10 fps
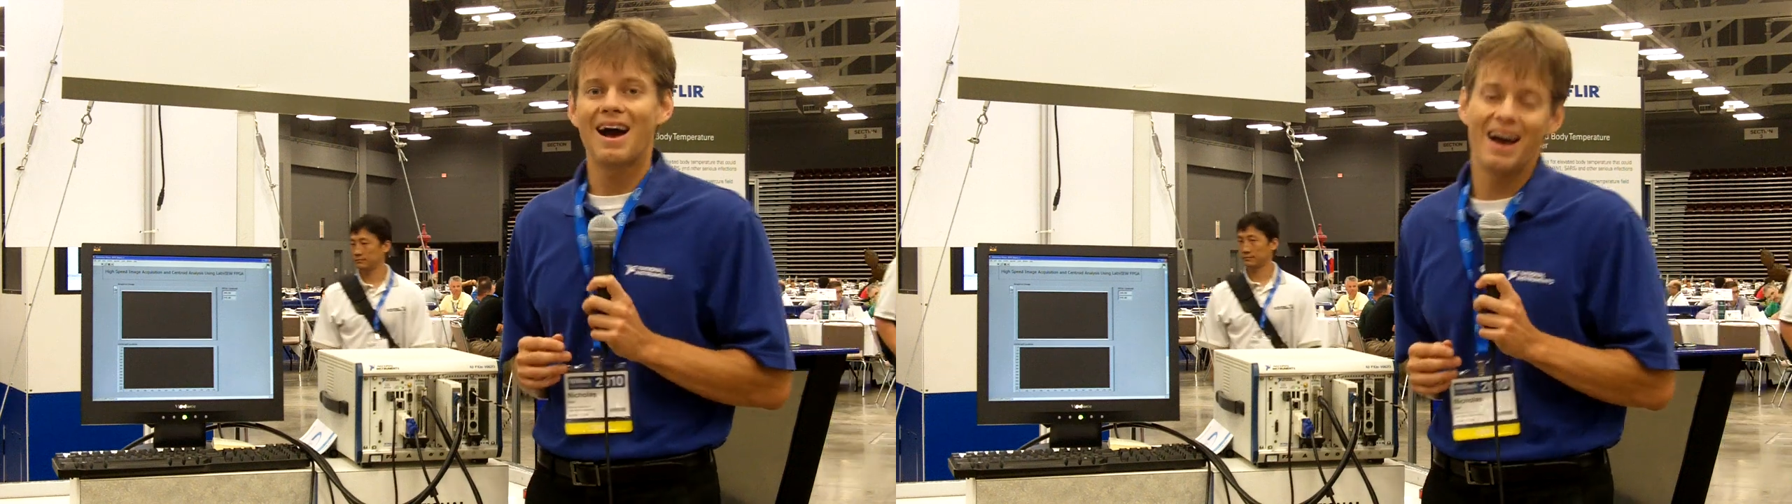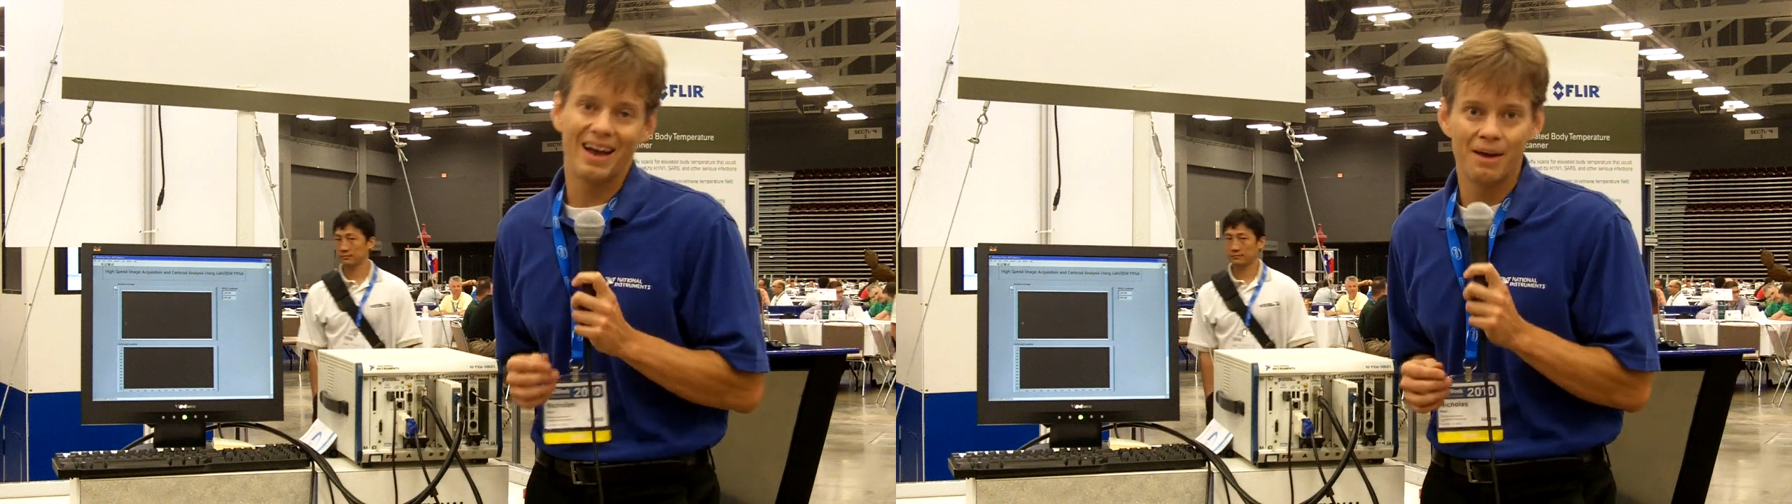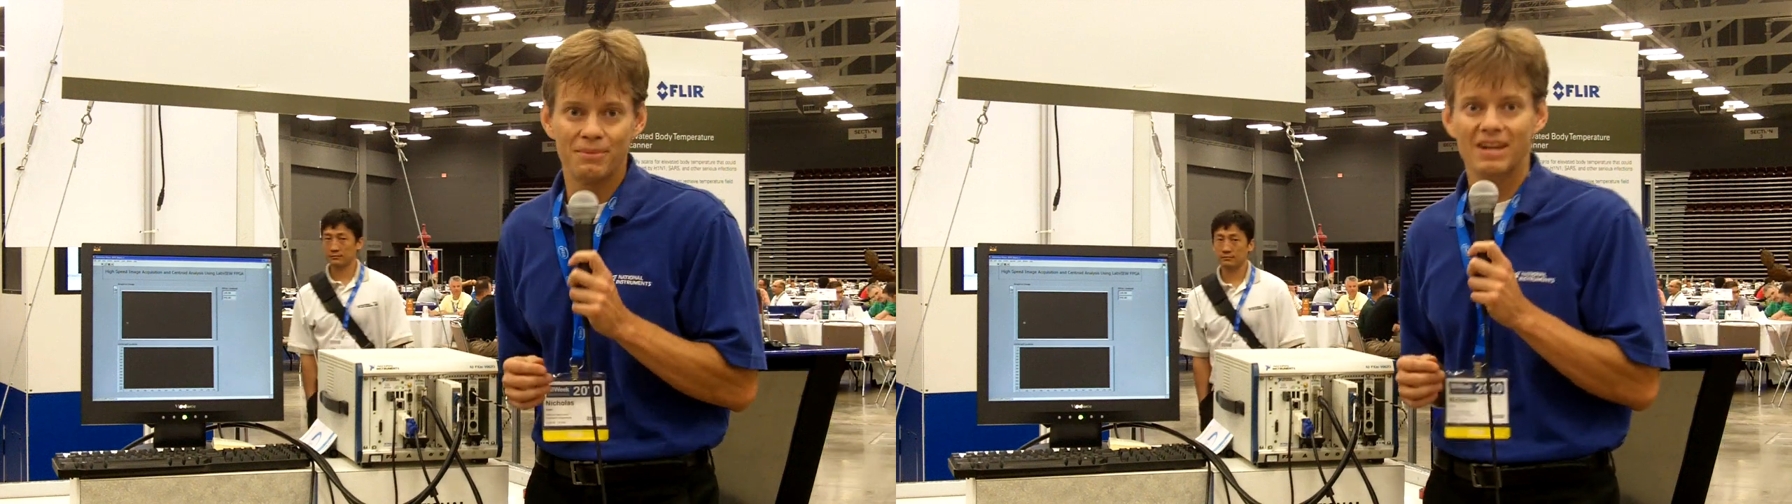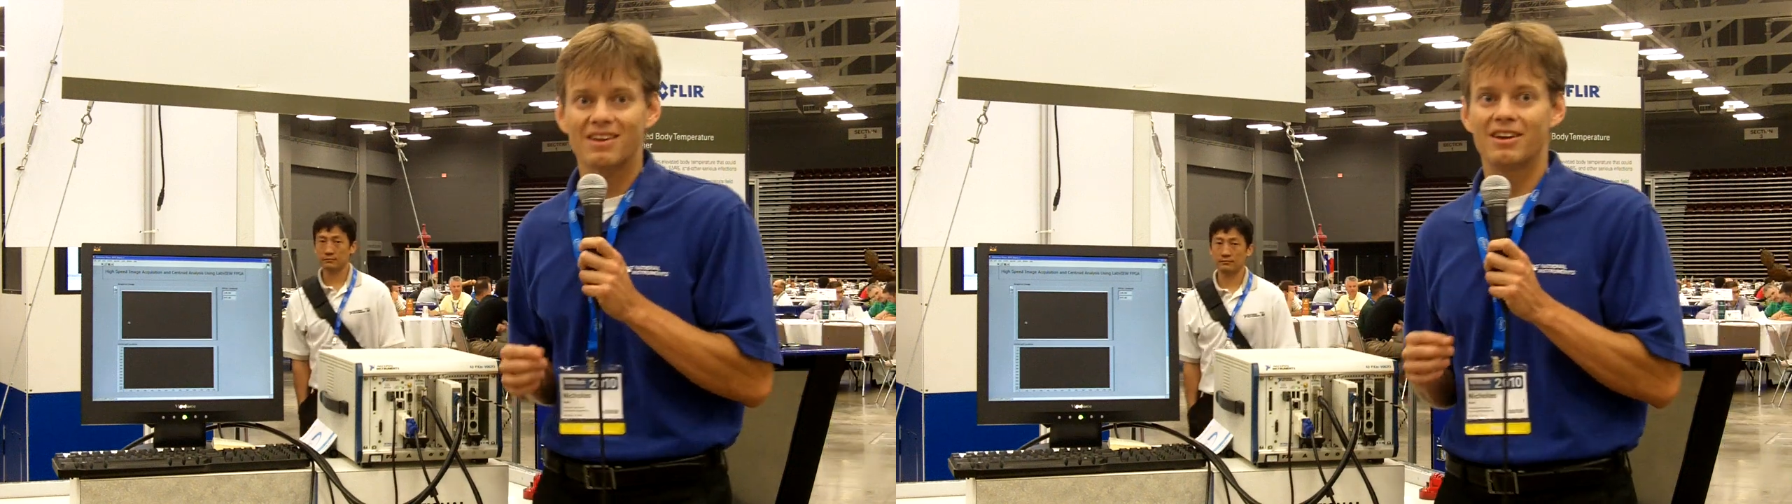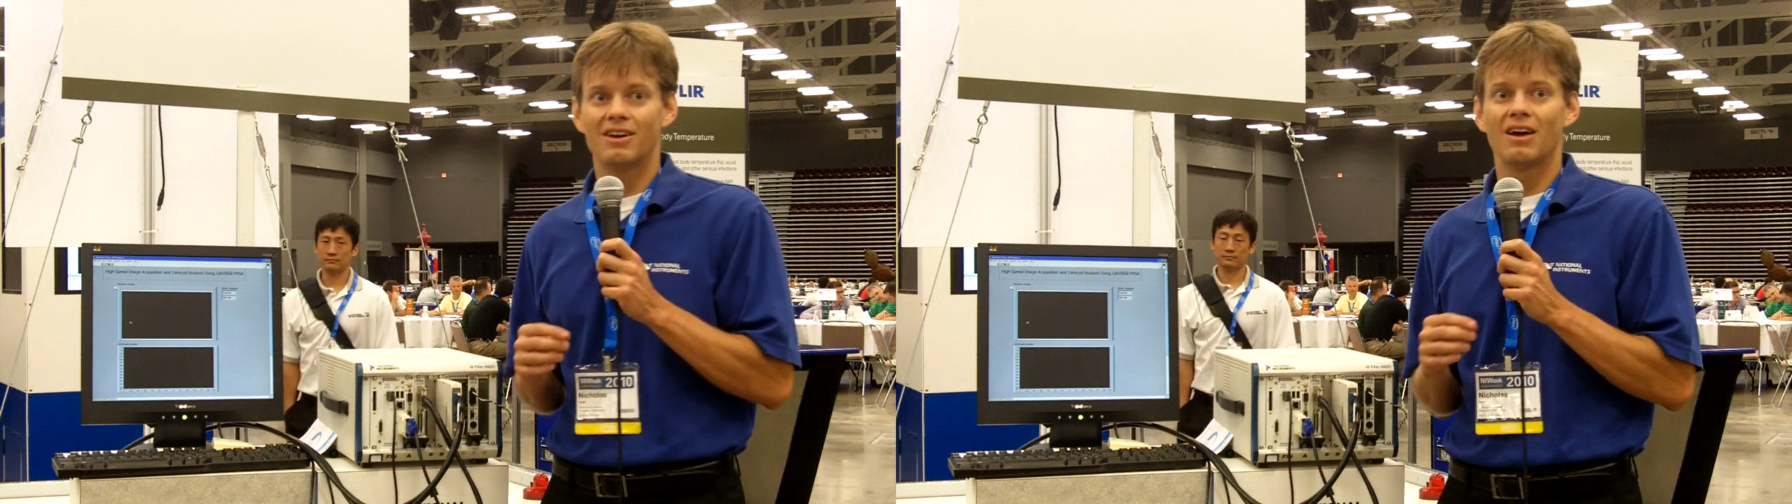Hi, I'm Nick
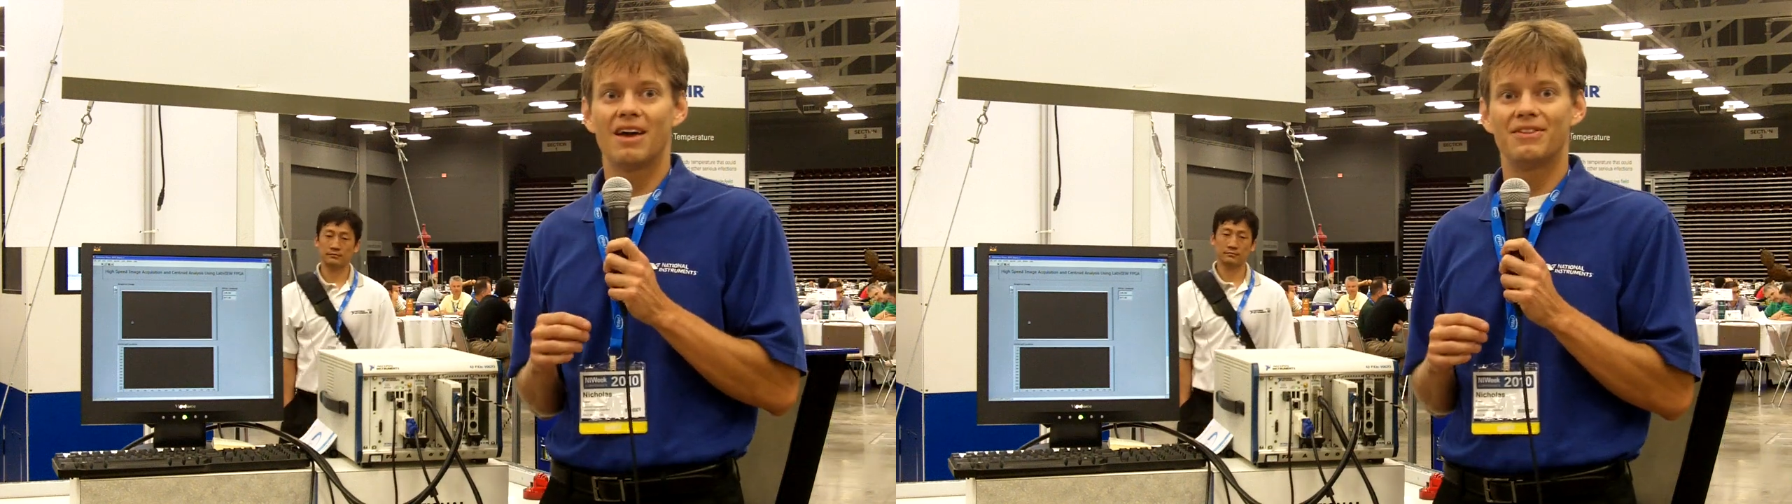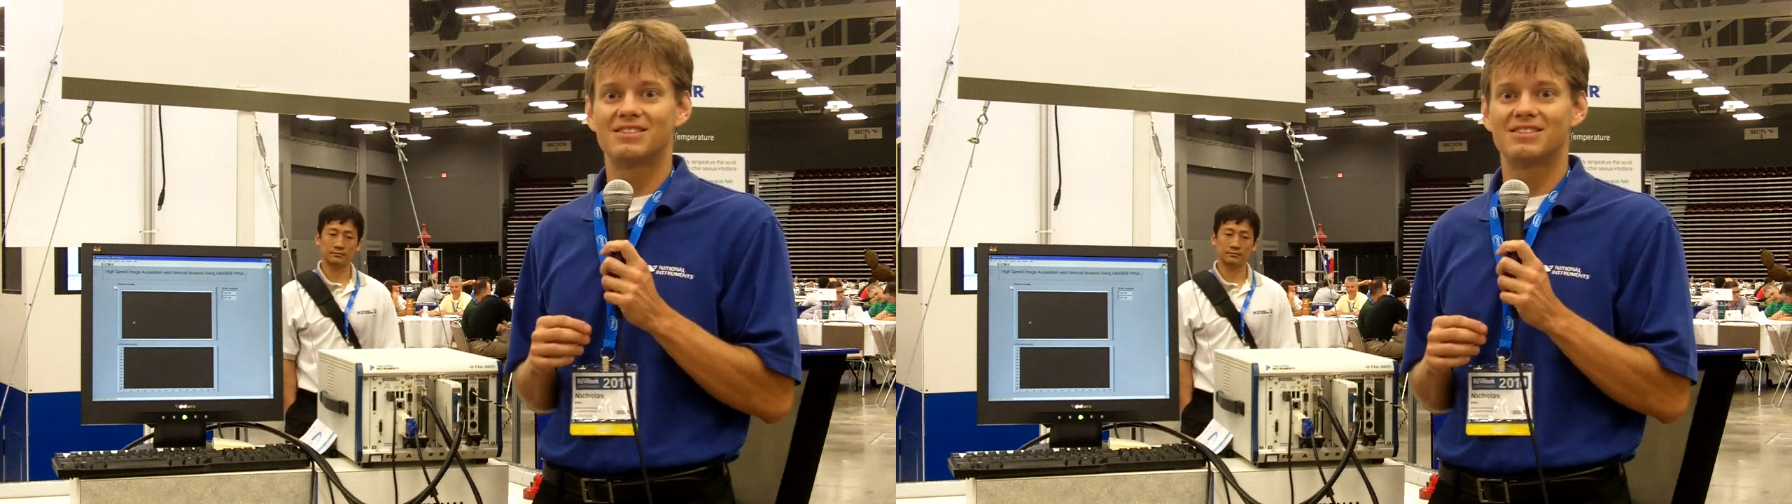Keel, and